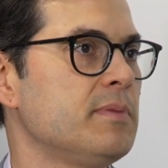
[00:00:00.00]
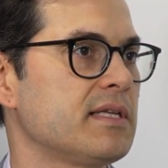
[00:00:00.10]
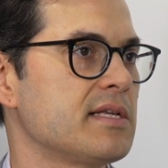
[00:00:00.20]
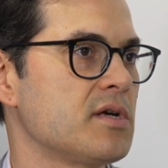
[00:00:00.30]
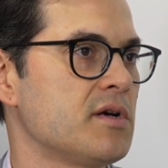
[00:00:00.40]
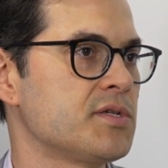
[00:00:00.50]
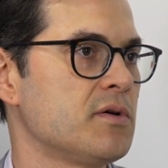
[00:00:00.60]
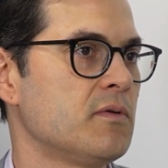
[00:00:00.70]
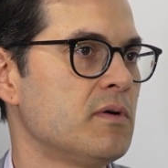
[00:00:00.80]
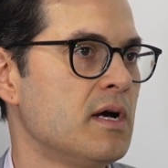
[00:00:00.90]
but that's
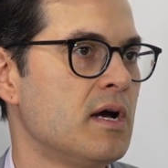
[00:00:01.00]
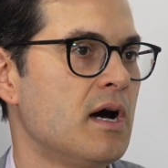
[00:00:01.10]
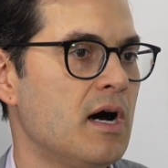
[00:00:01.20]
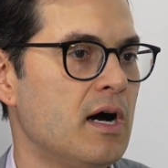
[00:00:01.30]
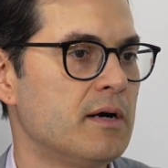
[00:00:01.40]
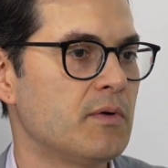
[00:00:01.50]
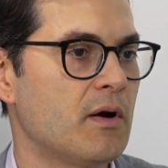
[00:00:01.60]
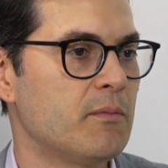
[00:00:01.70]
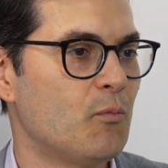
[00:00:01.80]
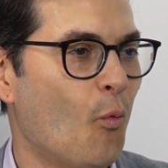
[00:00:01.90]
also a
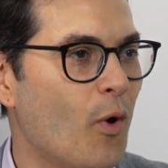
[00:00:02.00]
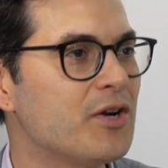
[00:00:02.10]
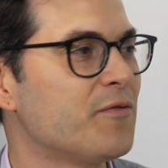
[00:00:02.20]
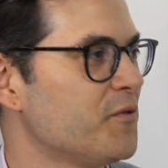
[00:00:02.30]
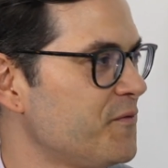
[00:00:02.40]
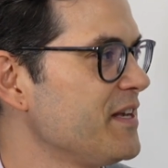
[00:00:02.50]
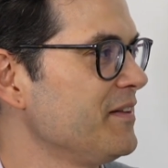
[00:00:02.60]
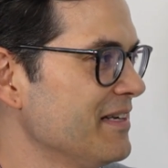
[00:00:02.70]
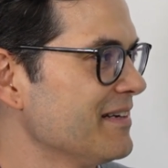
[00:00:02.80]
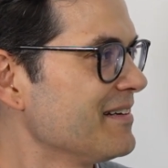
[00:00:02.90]
wonderful
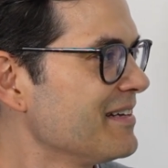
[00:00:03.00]
feeling,